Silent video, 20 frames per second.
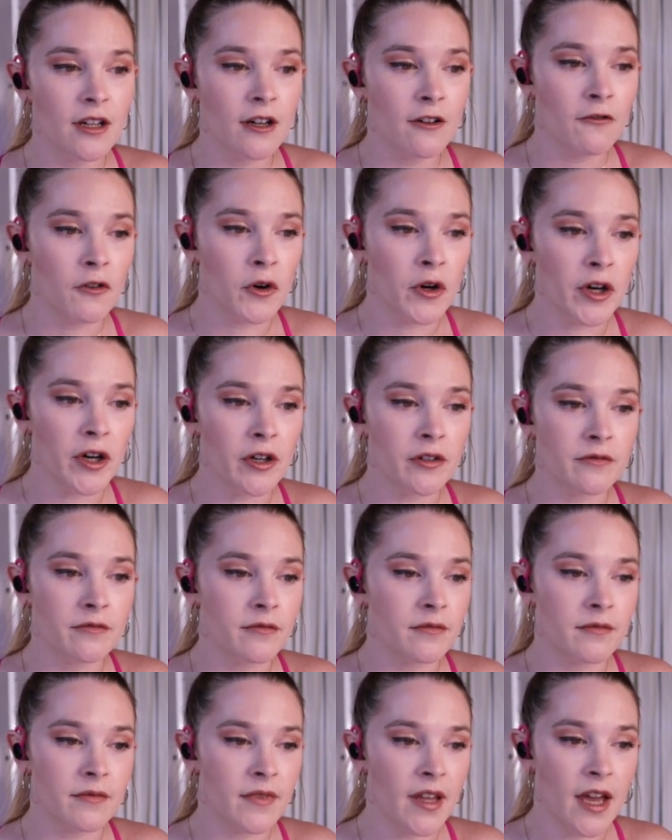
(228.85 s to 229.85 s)
for
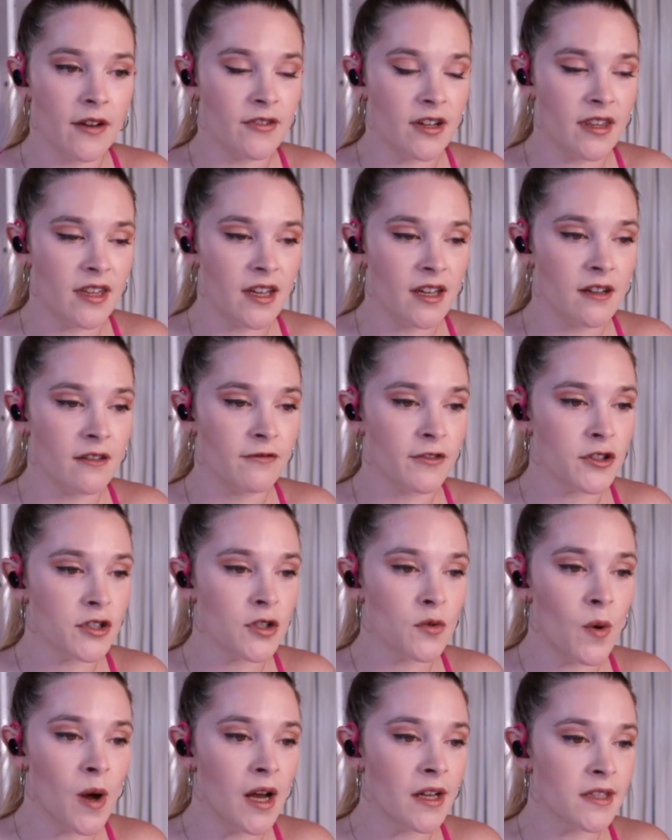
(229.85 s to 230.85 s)
everything, for
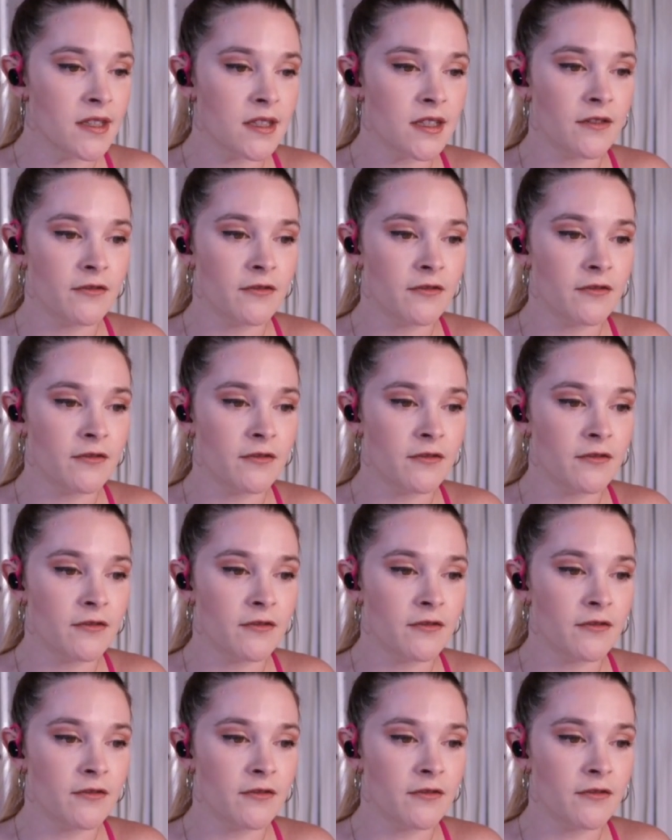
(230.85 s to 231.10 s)
squats,